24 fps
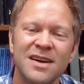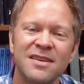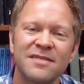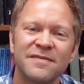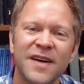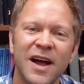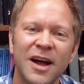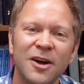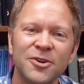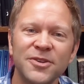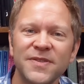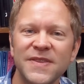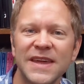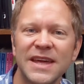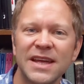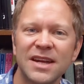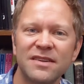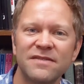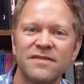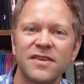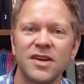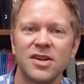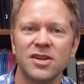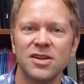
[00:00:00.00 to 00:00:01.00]
Found at the end
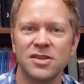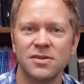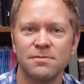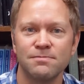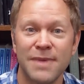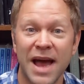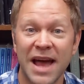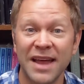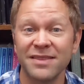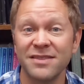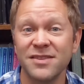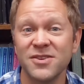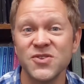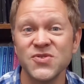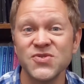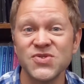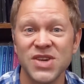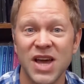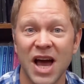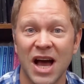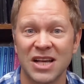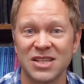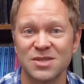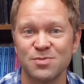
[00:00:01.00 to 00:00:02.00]
of Matthew's
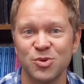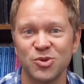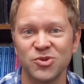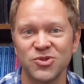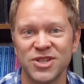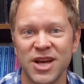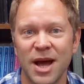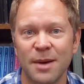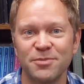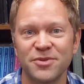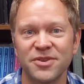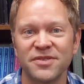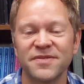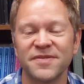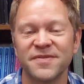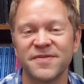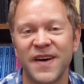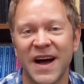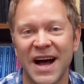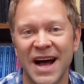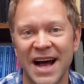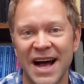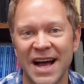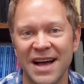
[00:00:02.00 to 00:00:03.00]
Gospel, chapter
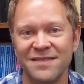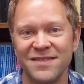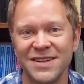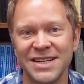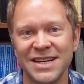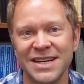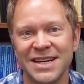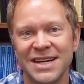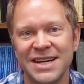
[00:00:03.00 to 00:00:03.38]
5,